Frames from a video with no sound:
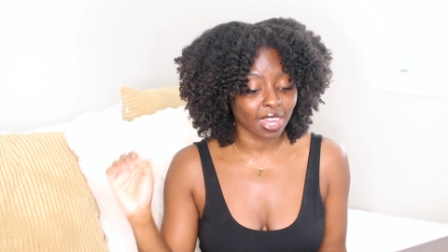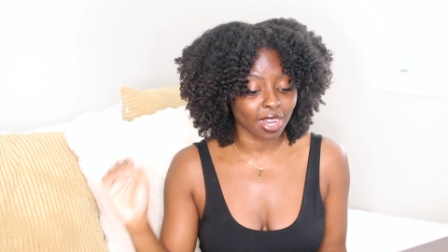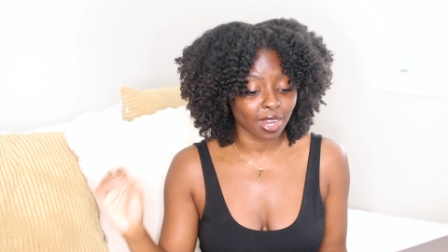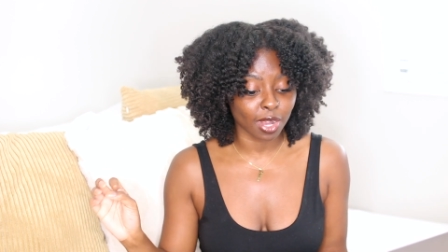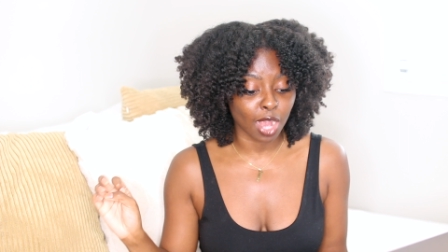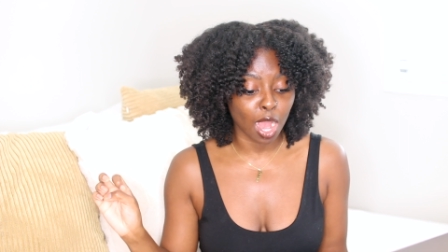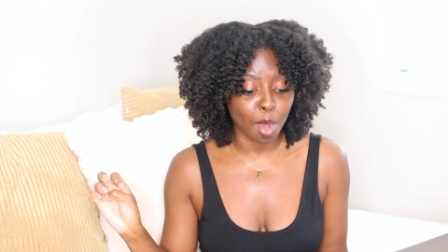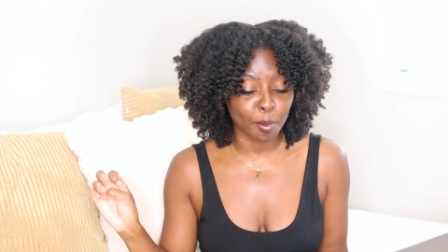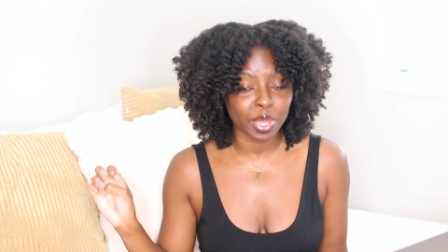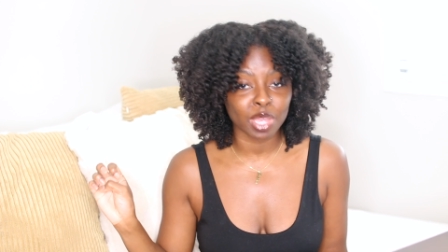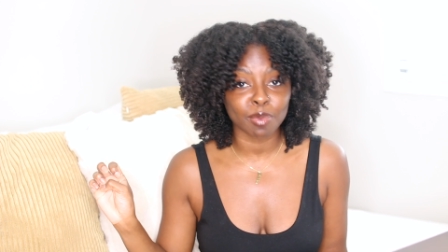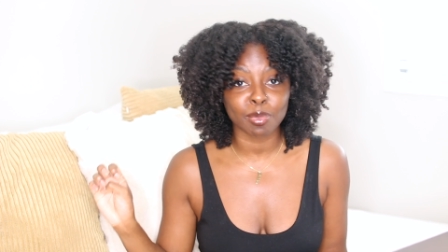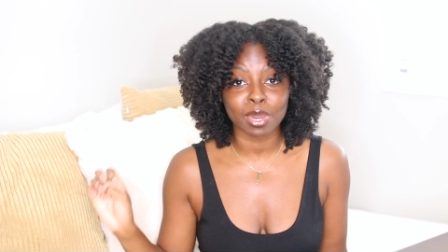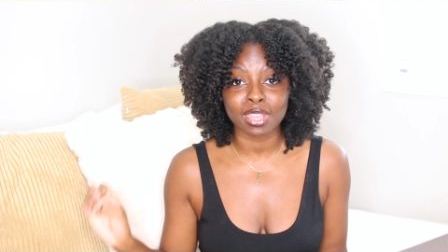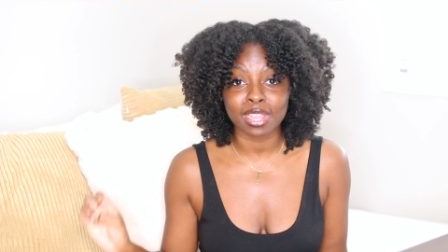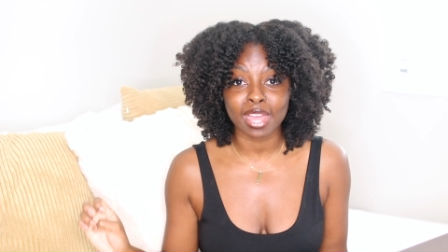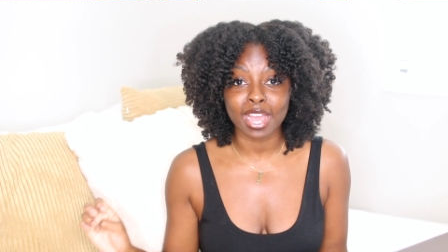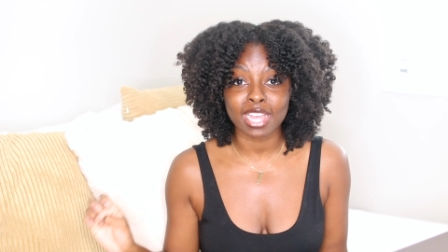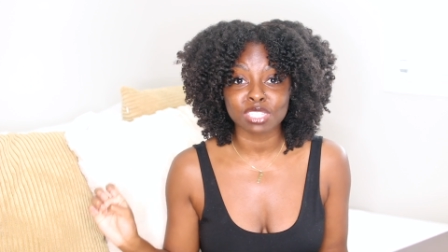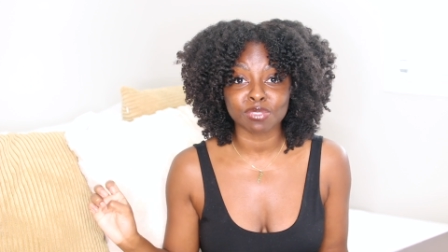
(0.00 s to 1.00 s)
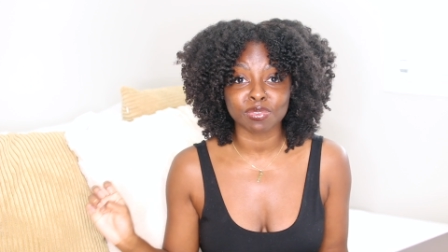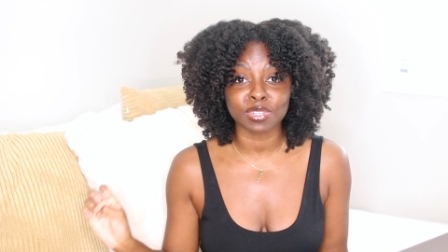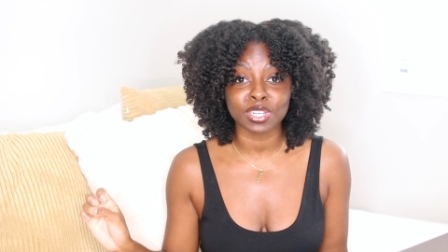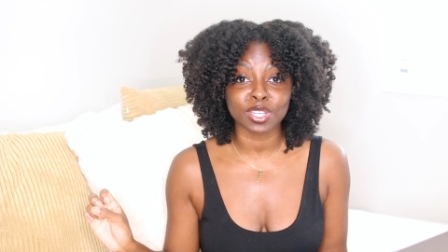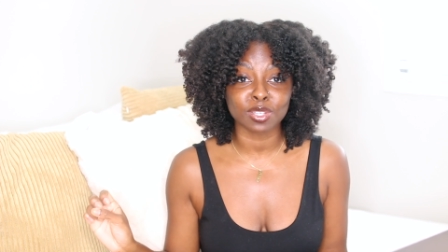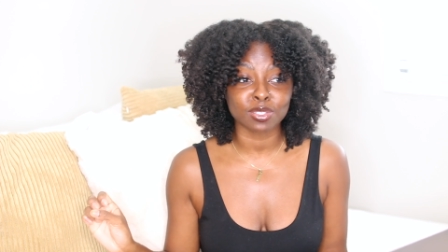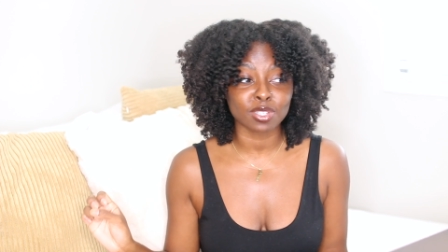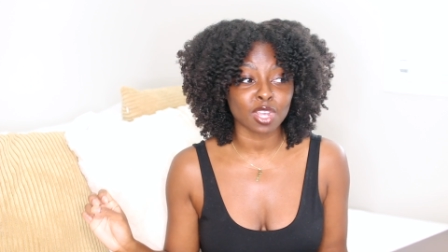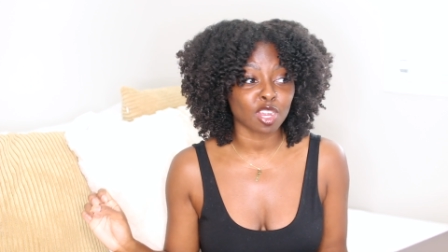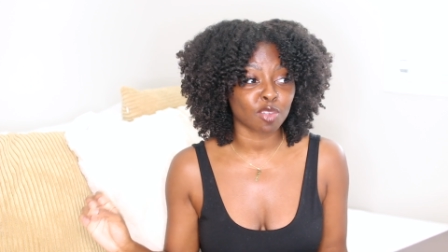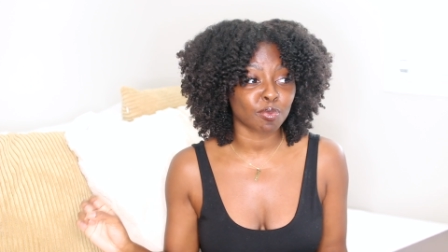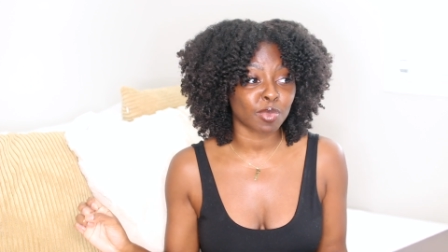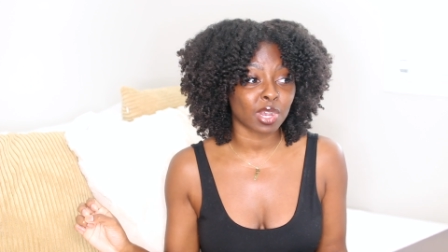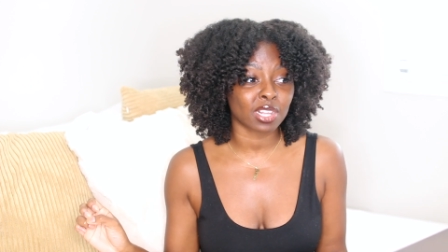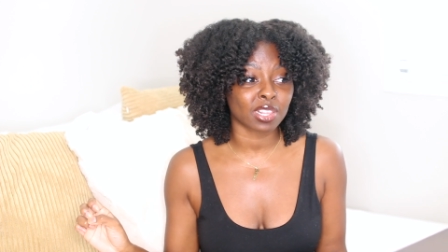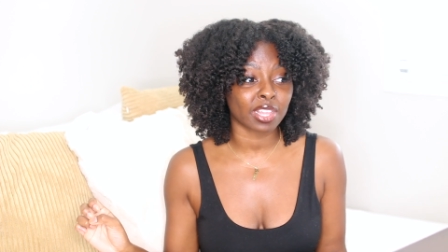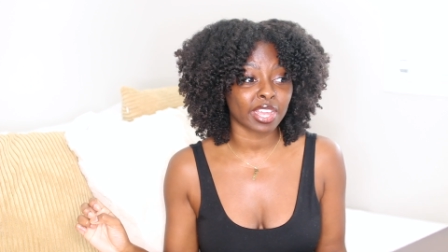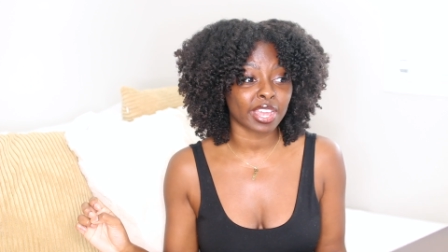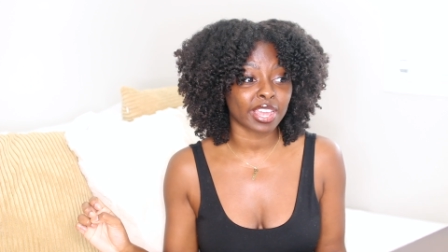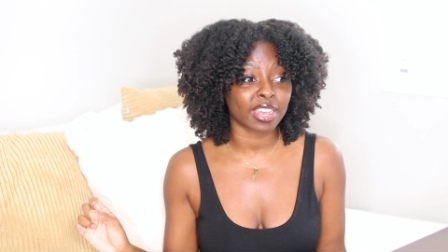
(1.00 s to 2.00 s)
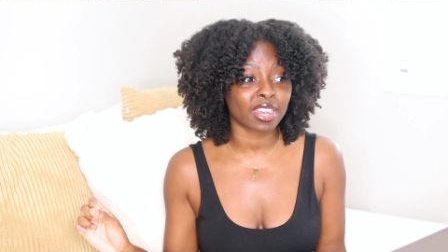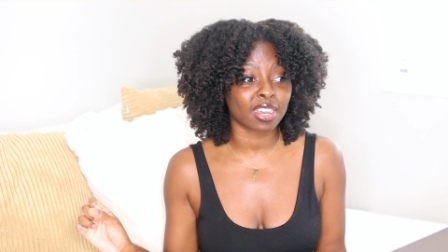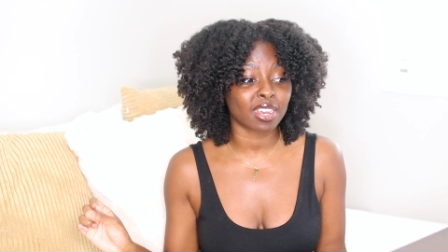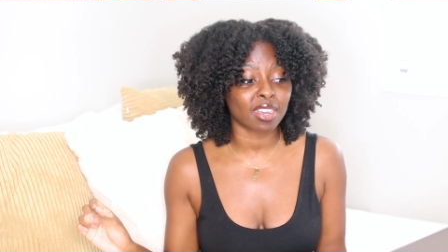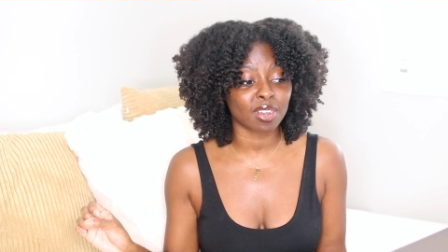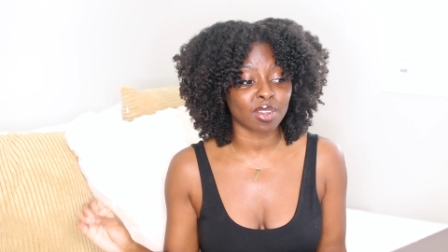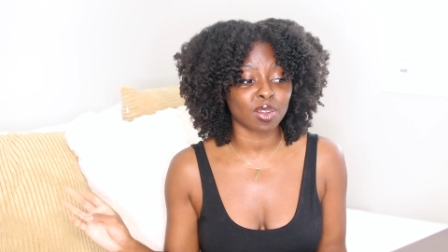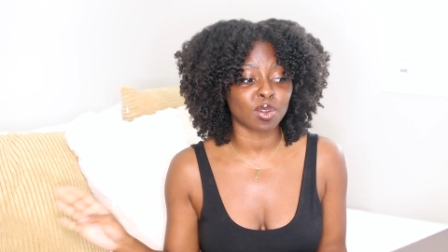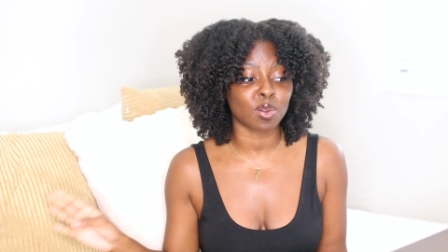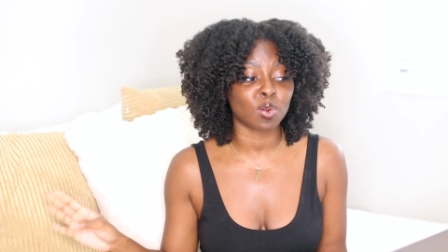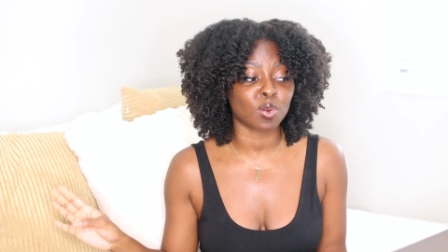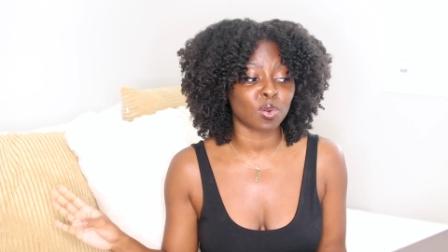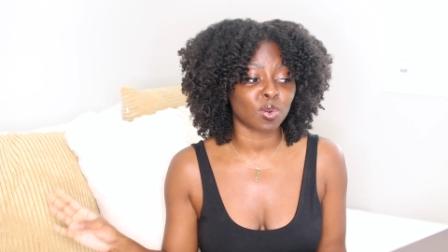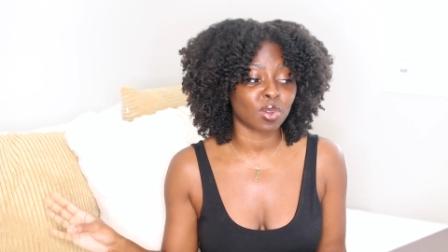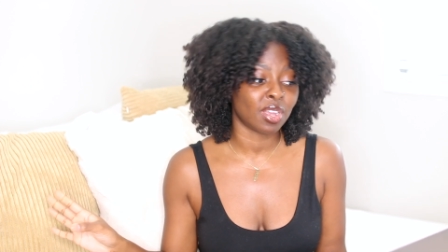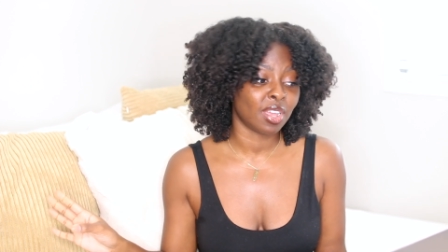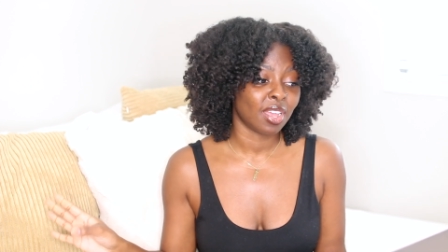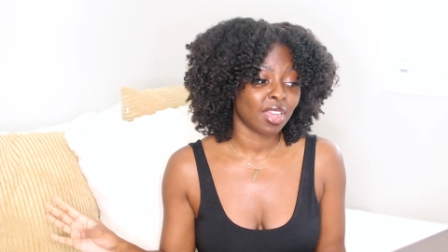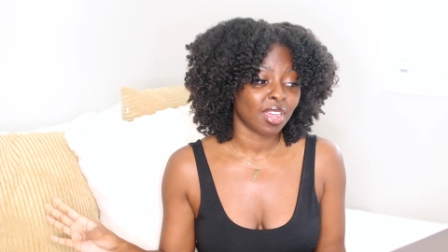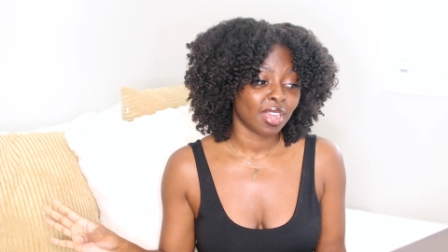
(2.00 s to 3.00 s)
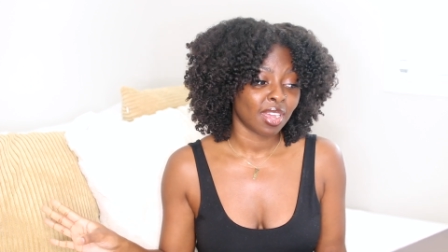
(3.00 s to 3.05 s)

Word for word: I got a comment in my last video talking about like, oh,